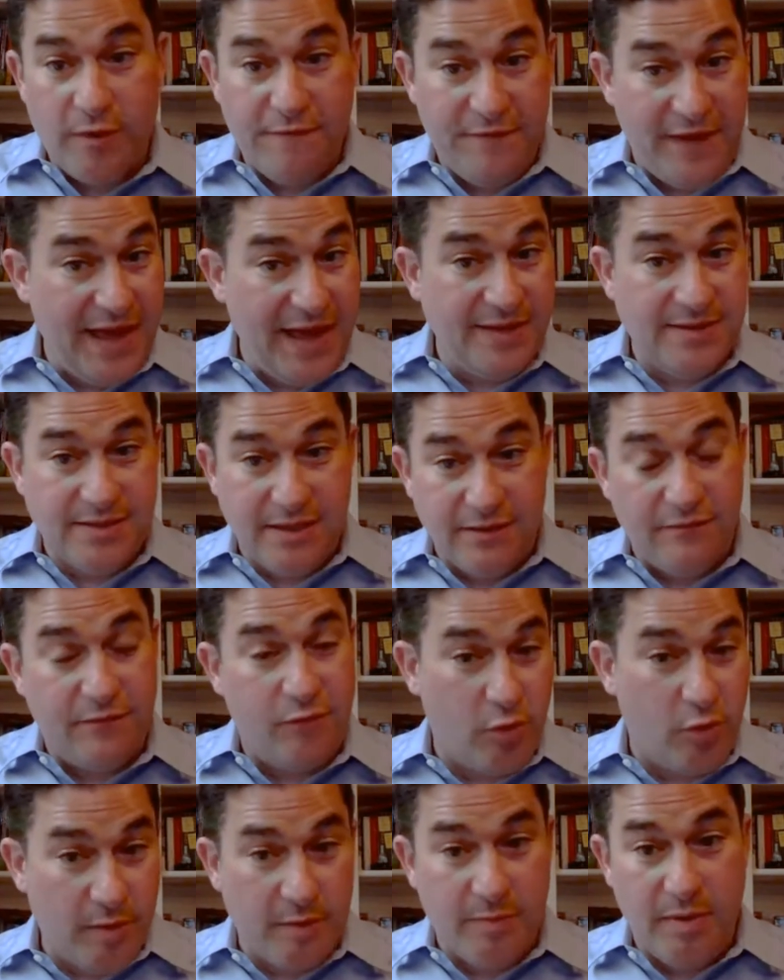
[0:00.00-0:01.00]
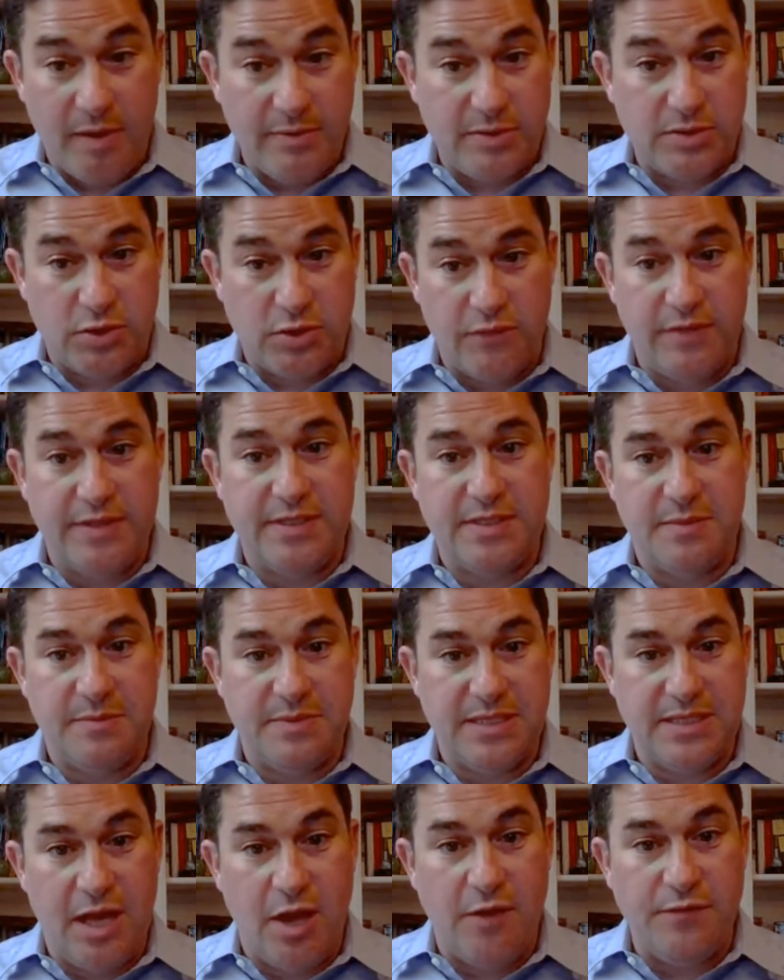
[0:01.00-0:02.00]
feds and former public servants
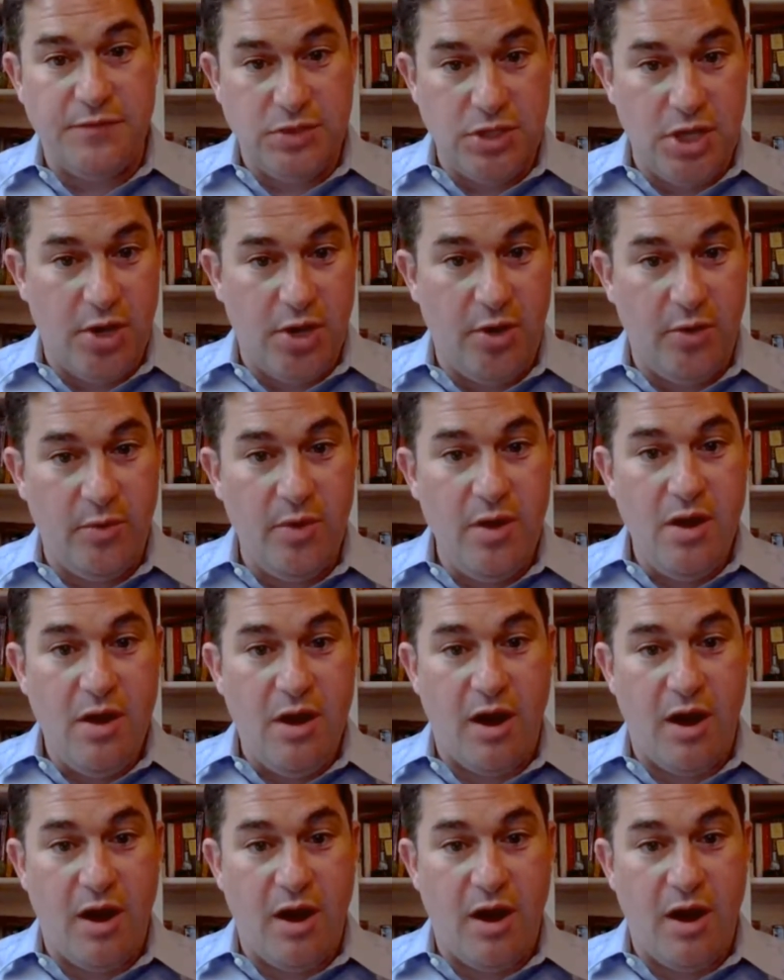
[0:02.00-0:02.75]
themselves know